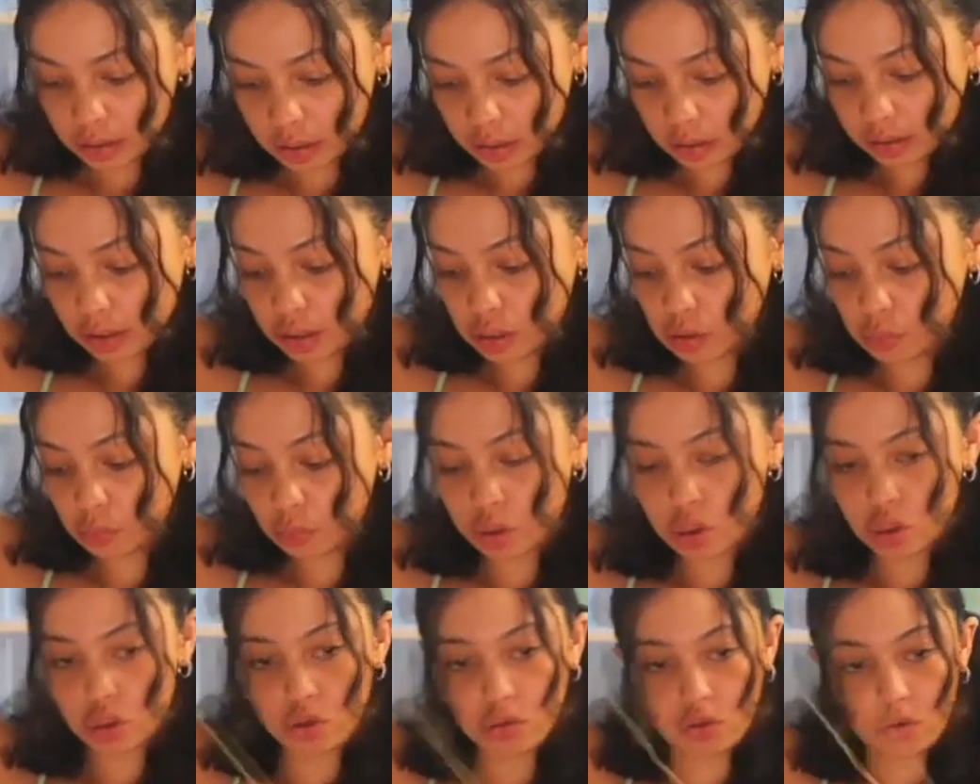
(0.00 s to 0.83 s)
as
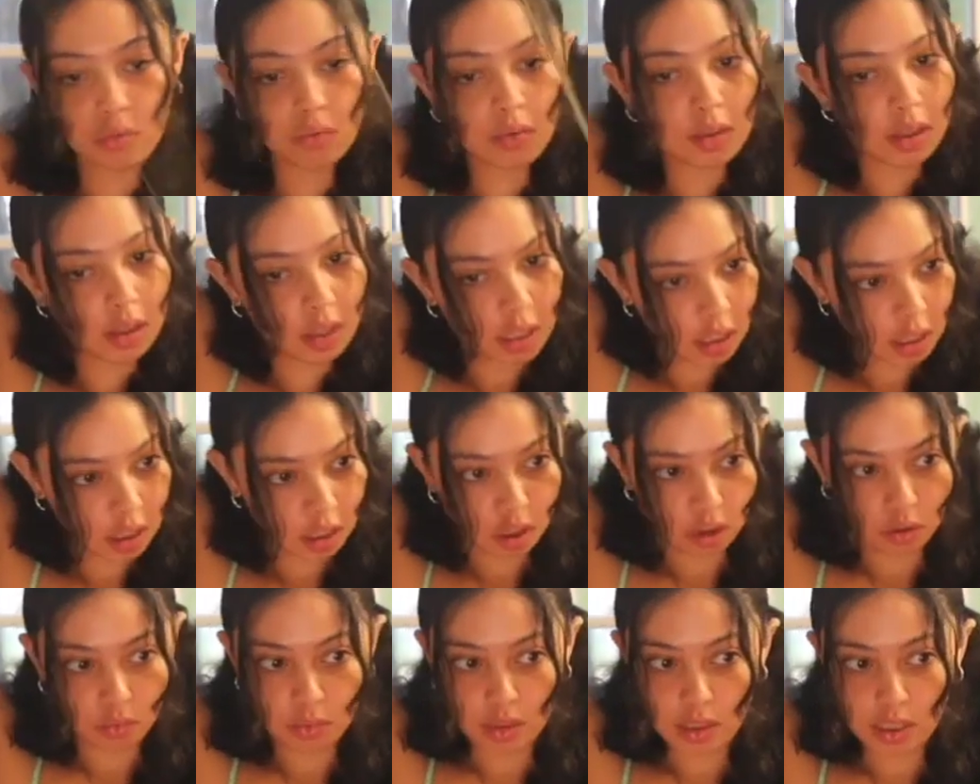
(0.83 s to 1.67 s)
what you would think
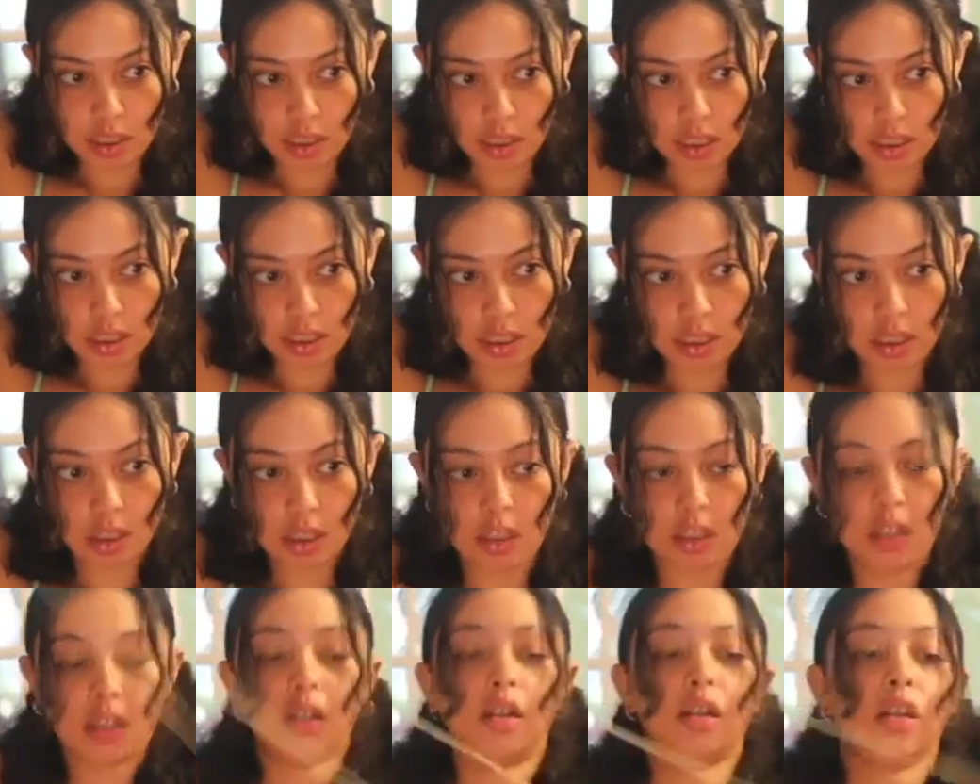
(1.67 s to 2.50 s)
you would need.
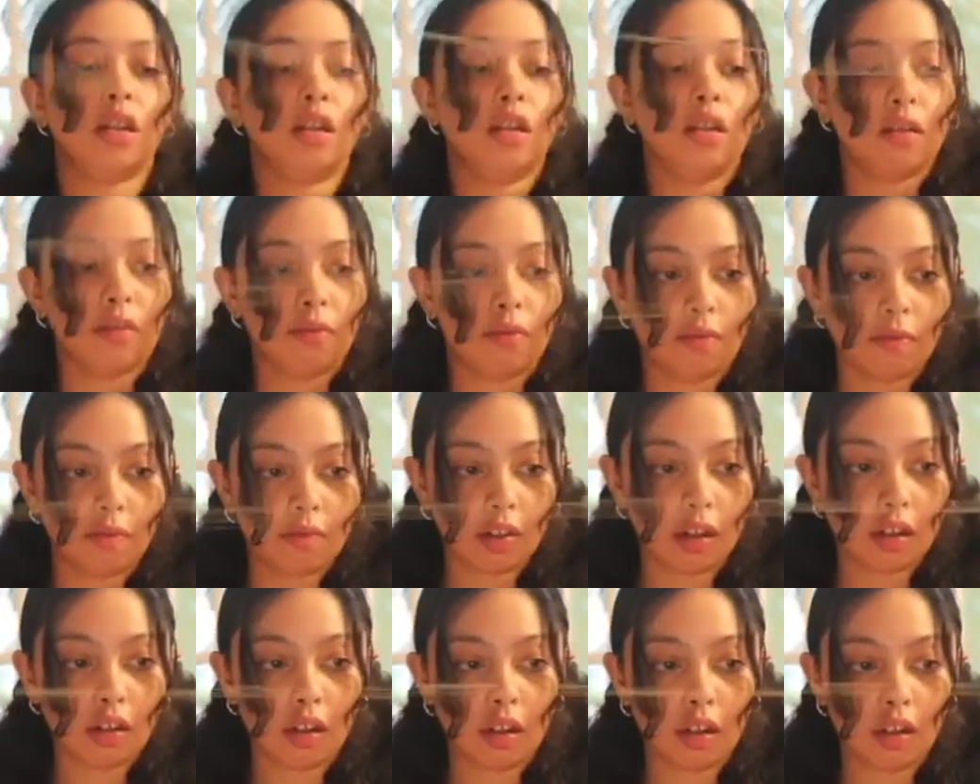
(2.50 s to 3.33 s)

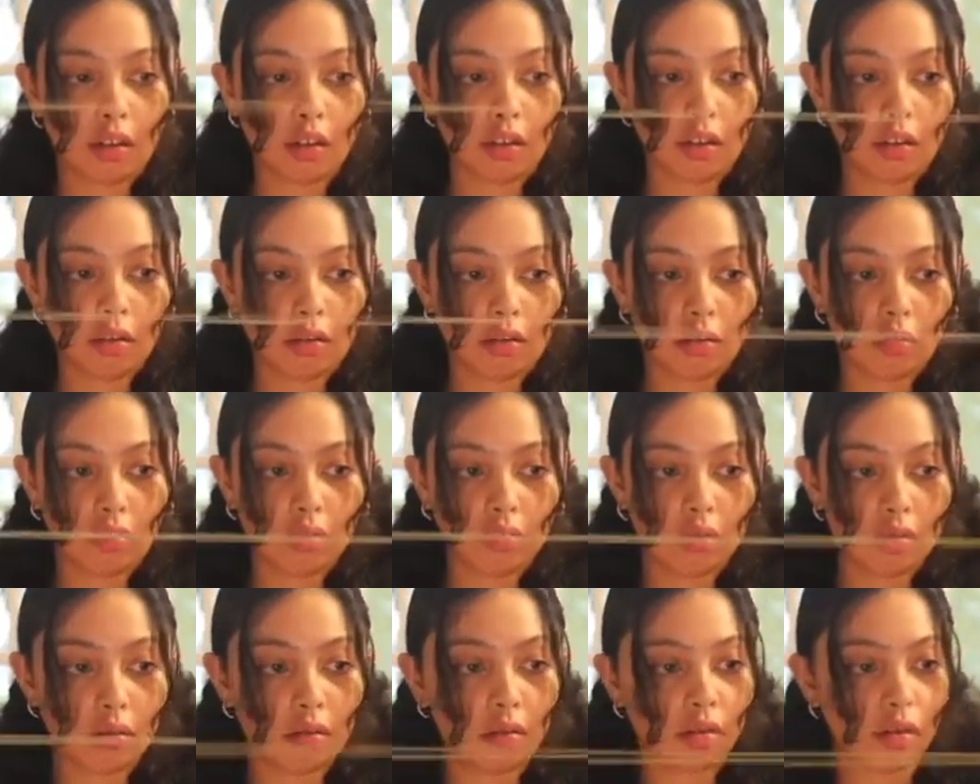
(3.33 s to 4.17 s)
Very long.
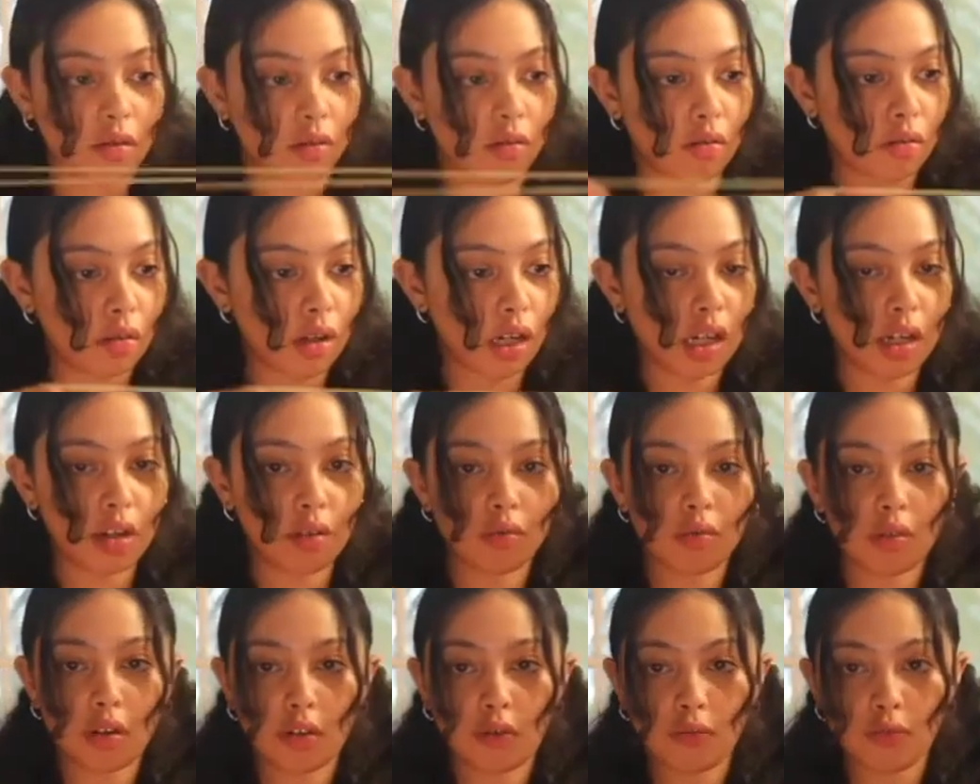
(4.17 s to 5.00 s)
So I
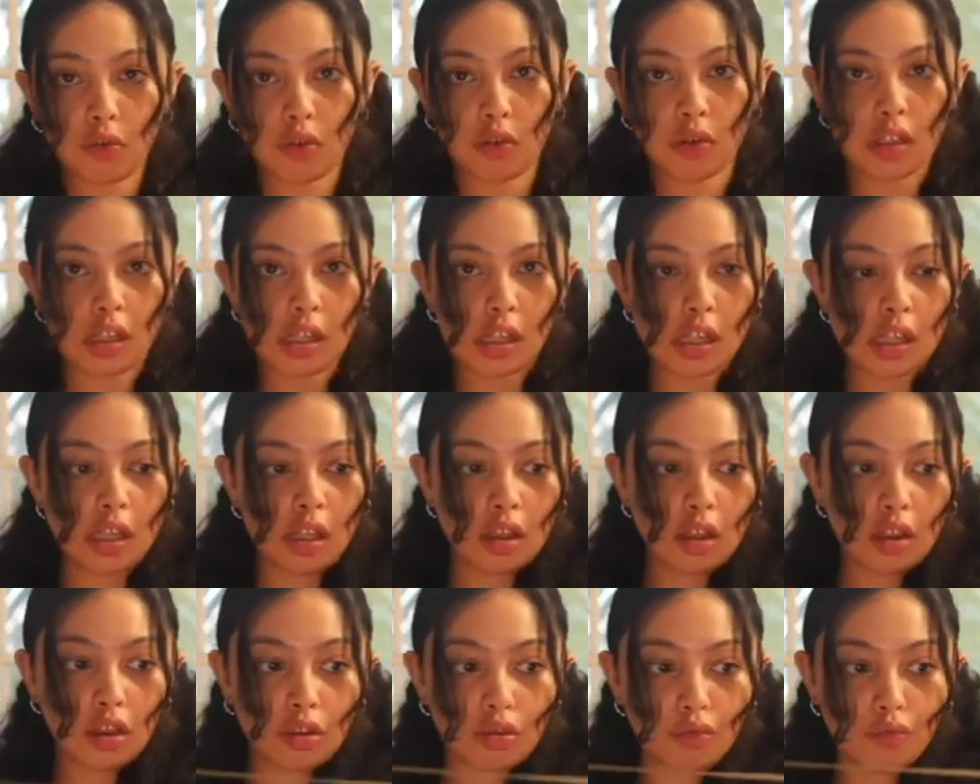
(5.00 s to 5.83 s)
don't know if you can see
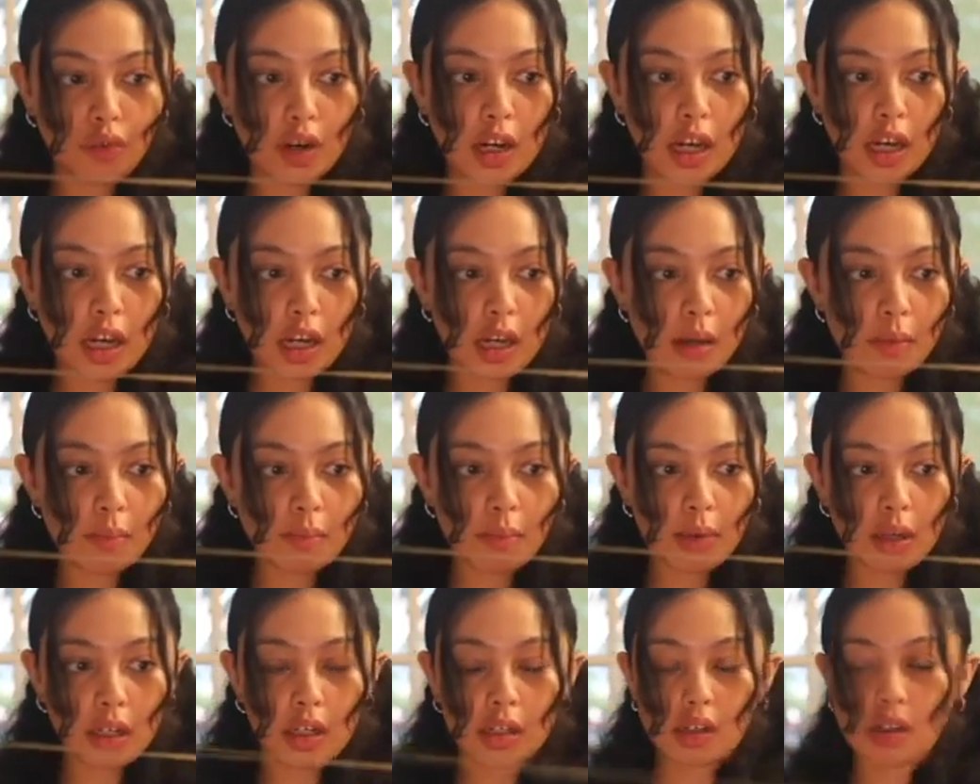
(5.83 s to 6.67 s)
the thread,
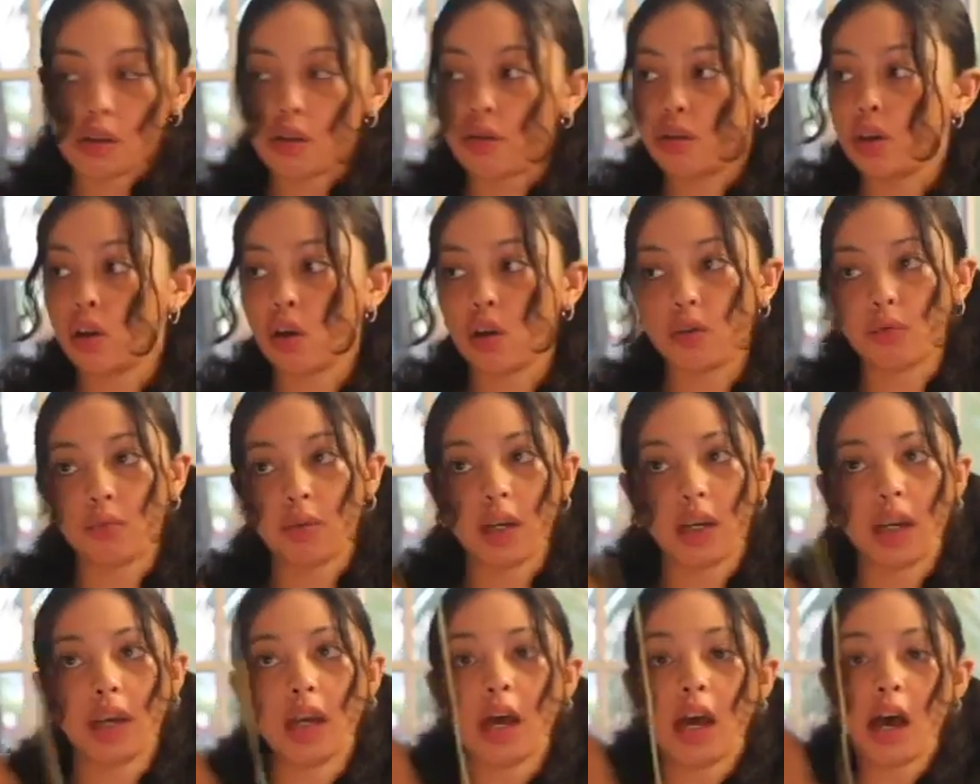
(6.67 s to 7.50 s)
but it's going all the
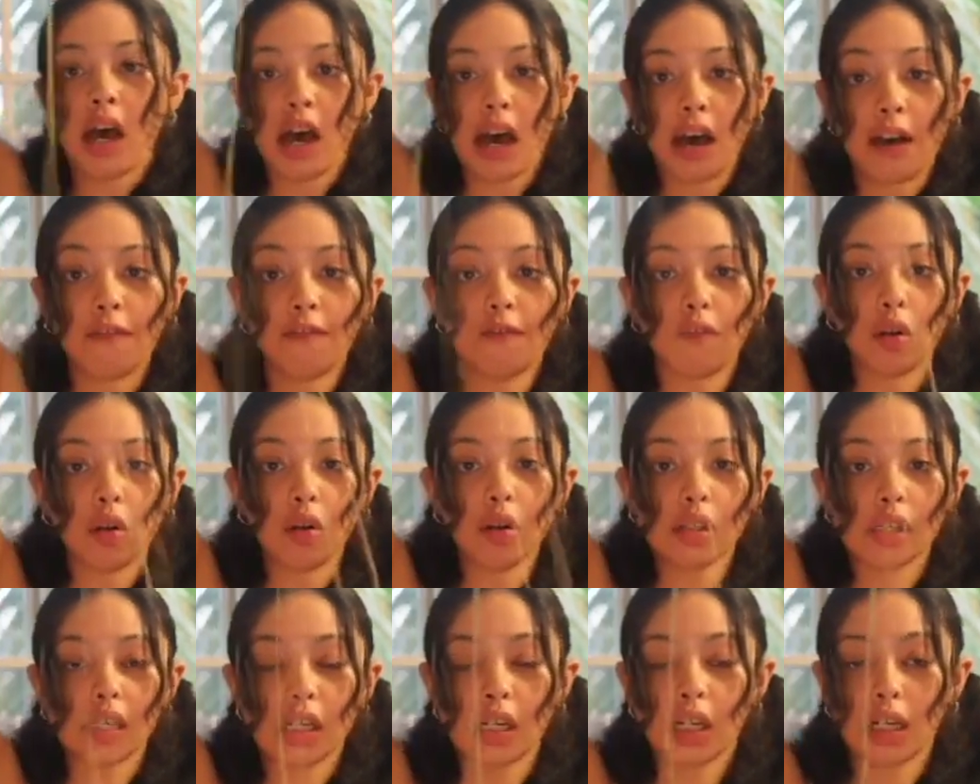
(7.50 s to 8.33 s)
way. I
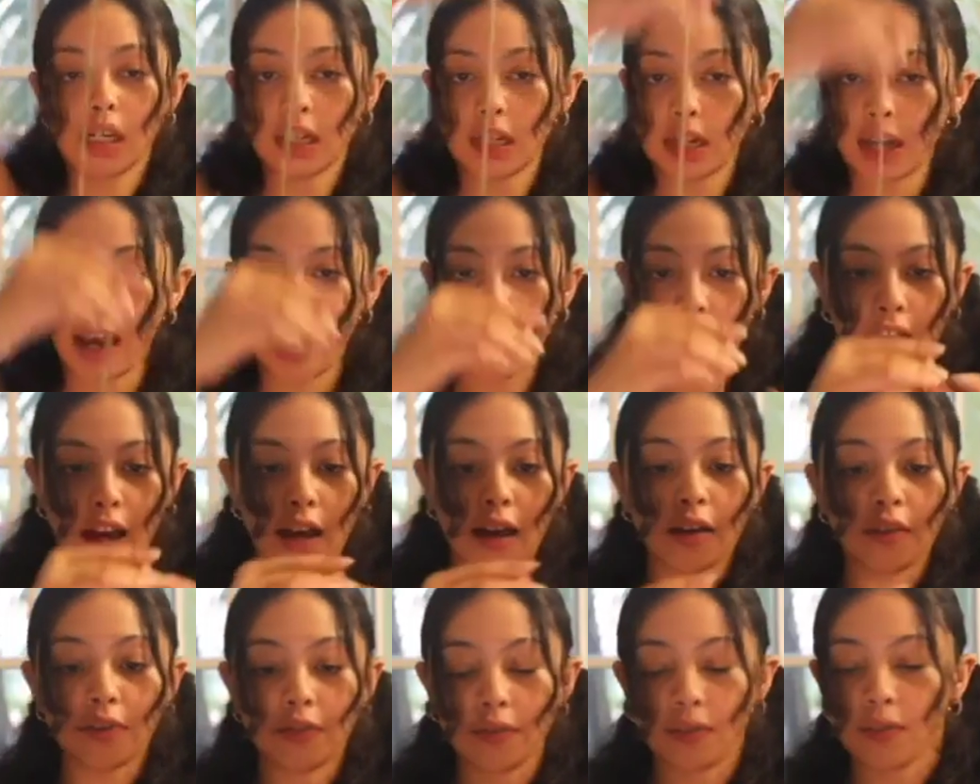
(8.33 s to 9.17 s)
folded it in
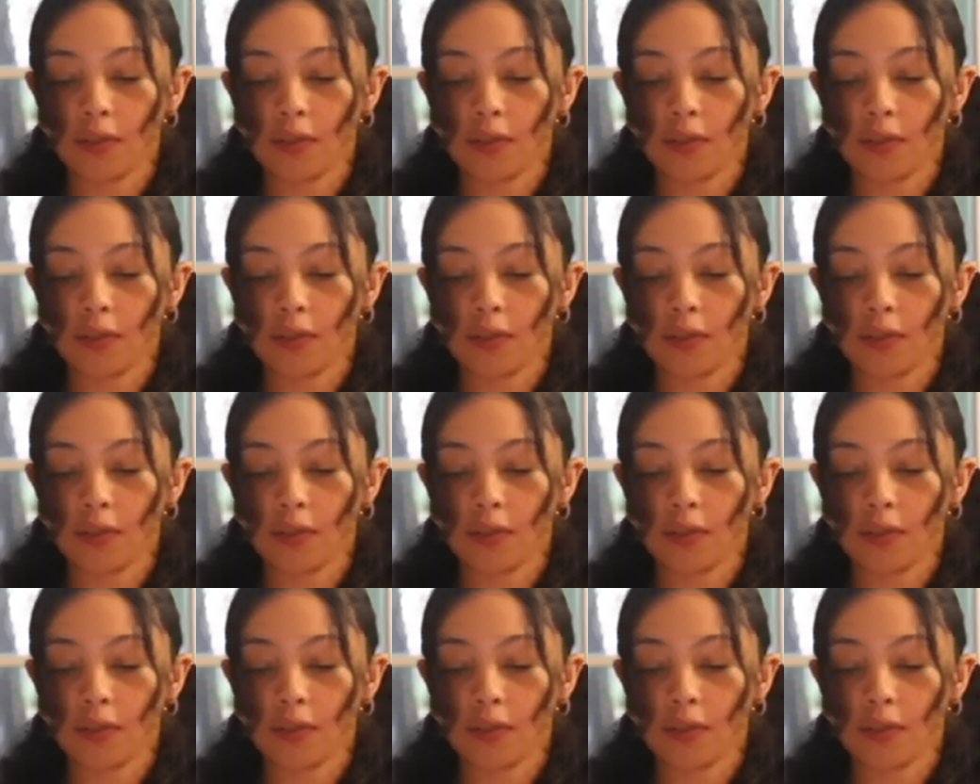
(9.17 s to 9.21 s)
half,